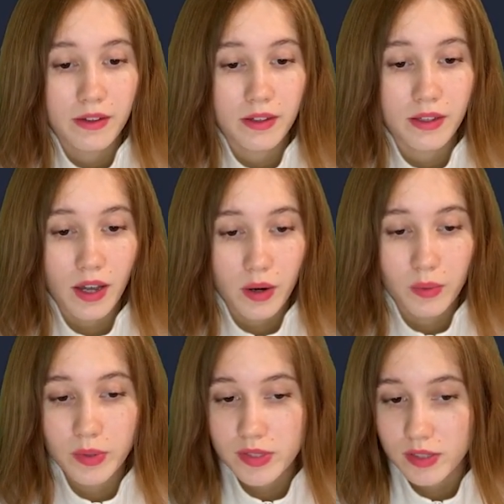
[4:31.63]
yeah
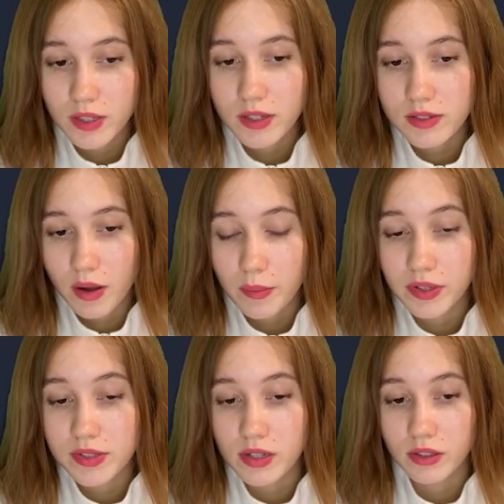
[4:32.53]
we see some
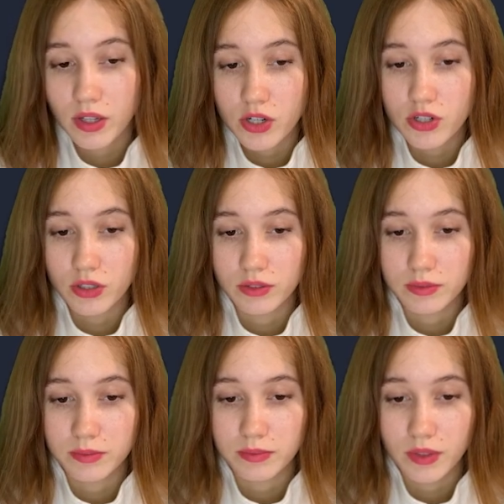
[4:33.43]

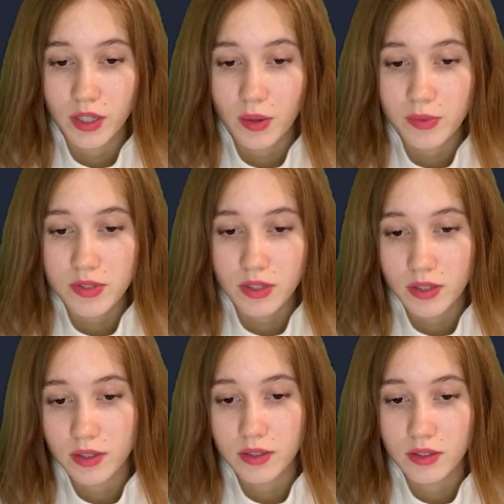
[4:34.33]
consolidation here we
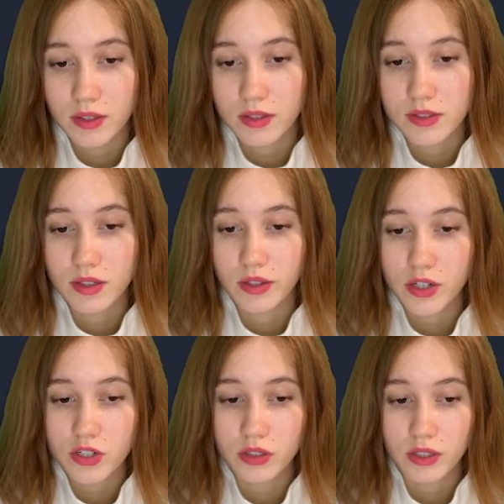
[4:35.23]
see the
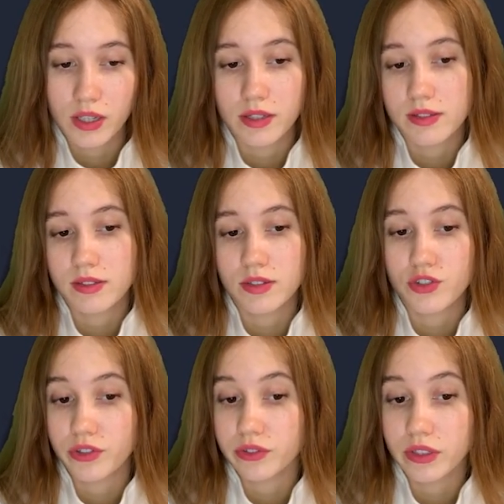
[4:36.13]
consolidation is
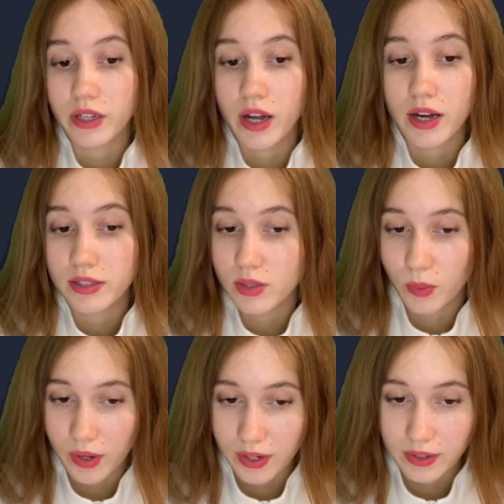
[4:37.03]
generally
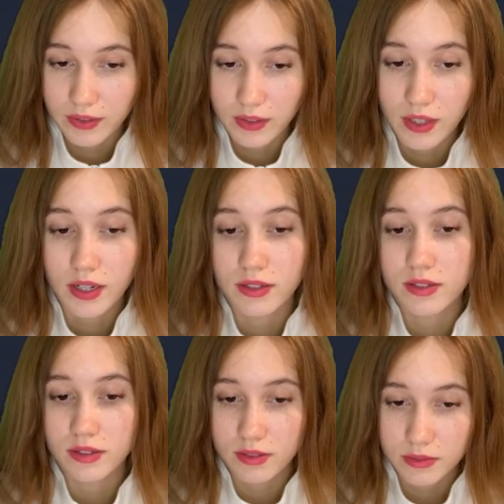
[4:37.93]
underway
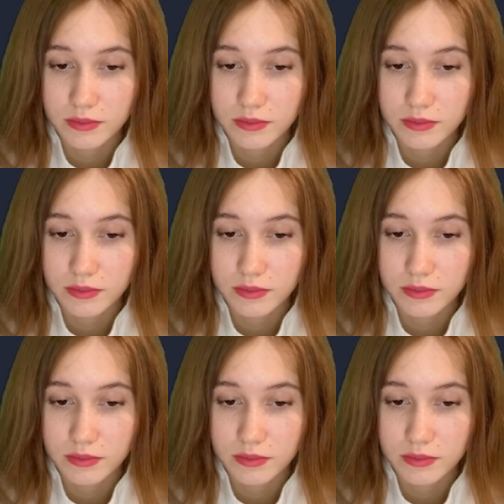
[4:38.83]
yes